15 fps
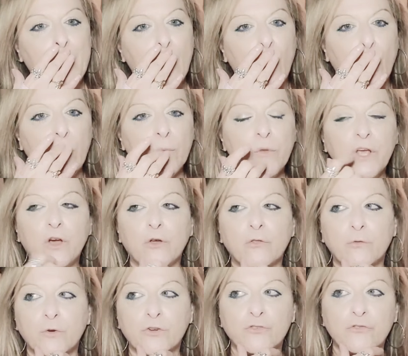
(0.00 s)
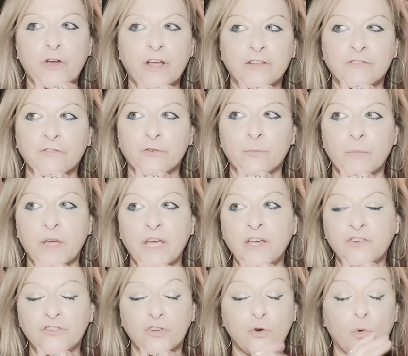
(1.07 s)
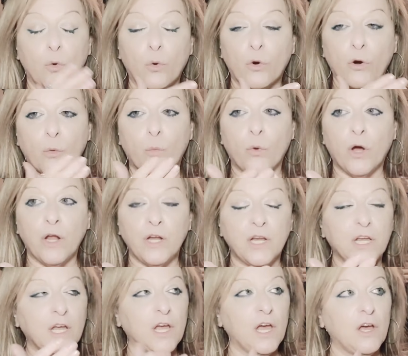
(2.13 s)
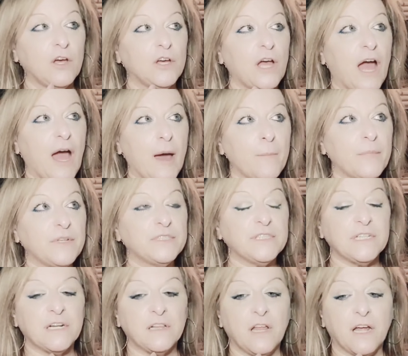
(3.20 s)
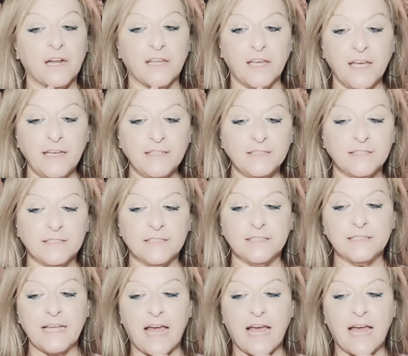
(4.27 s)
when we go through a transformation, or what happens in a lot of cases is